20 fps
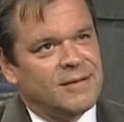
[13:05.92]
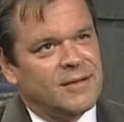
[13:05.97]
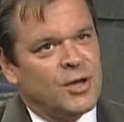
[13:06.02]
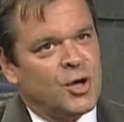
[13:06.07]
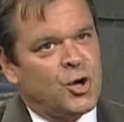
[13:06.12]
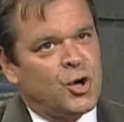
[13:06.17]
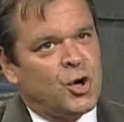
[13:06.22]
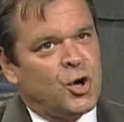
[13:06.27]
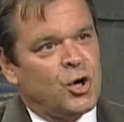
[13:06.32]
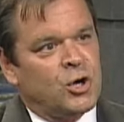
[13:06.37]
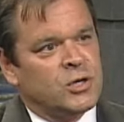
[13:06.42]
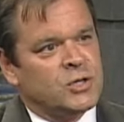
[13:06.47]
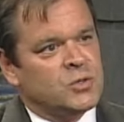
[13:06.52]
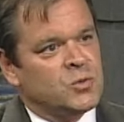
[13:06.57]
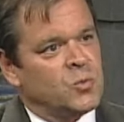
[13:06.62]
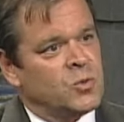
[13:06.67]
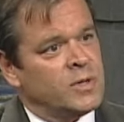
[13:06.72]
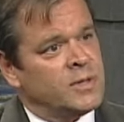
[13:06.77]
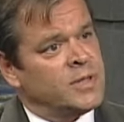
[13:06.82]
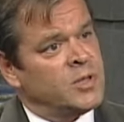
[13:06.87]

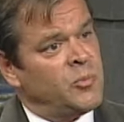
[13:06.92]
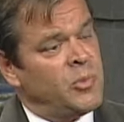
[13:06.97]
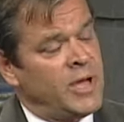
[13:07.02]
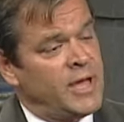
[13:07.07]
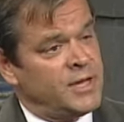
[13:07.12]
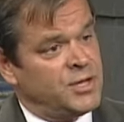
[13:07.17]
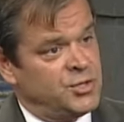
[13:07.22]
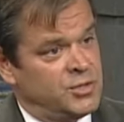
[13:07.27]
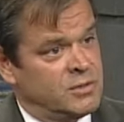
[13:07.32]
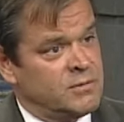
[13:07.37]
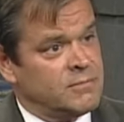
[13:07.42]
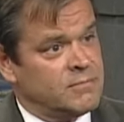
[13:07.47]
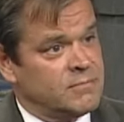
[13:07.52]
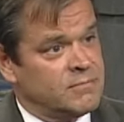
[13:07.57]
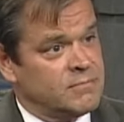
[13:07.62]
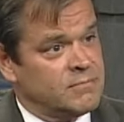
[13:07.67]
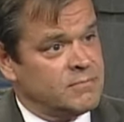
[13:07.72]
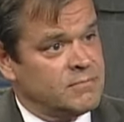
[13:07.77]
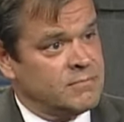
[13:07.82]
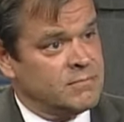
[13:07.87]
occurs when the patient
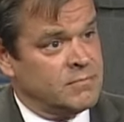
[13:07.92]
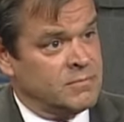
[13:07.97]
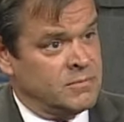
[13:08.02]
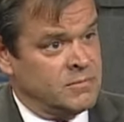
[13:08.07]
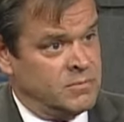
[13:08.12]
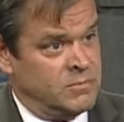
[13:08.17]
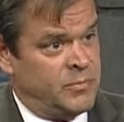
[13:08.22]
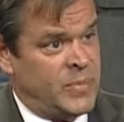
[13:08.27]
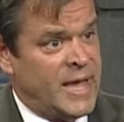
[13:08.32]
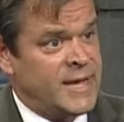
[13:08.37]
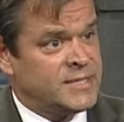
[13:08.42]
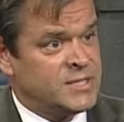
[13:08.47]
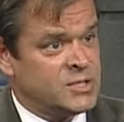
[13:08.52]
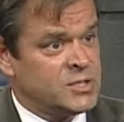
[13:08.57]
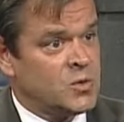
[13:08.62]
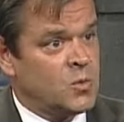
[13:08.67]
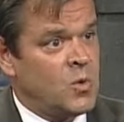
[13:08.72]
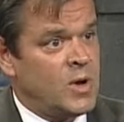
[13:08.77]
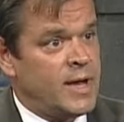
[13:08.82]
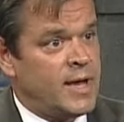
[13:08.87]
passes
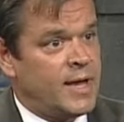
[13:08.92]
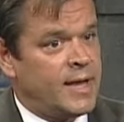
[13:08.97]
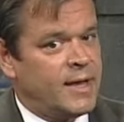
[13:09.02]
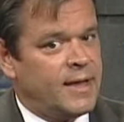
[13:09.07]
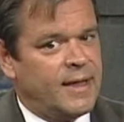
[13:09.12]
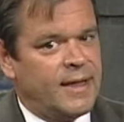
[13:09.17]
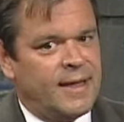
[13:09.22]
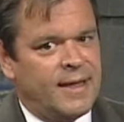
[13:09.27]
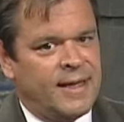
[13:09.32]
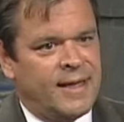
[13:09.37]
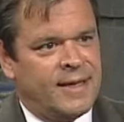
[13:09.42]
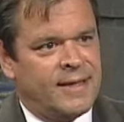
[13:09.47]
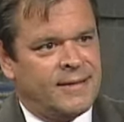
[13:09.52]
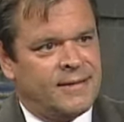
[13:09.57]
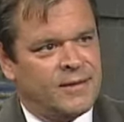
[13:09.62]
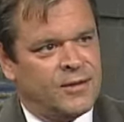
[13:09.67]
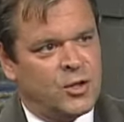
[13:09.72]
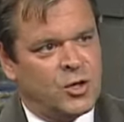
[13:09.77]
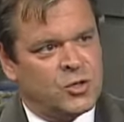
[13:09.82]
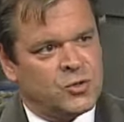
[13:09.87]
away
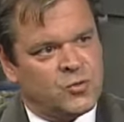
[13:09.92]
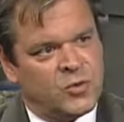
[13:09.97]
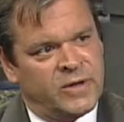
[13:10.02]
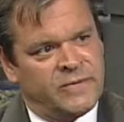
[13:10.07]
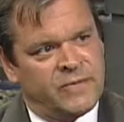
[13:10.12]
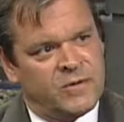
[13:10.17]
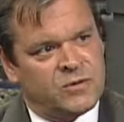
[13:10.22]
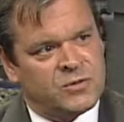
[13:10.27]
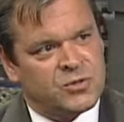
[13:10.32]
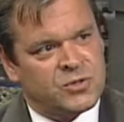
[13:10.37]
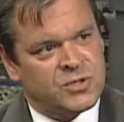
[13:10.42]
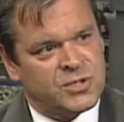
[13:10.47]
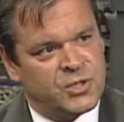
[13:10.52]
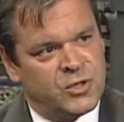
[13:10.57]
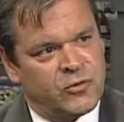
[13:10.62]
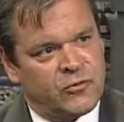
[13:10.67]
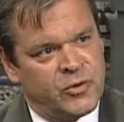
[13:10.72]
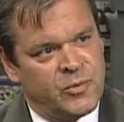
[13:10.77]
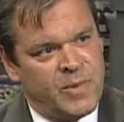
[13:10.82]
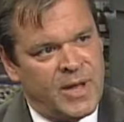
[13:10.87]
and those refills are
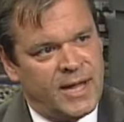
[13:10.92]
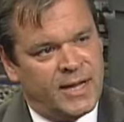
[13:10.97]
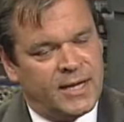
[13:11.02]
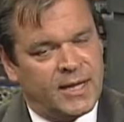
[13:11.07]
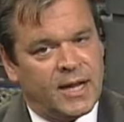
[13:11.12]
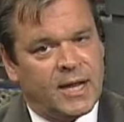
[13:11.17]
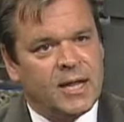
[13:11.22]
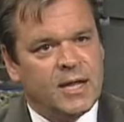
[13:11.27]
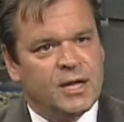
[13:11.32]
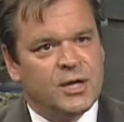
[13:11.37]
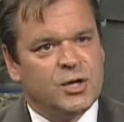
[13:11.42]
still remaining.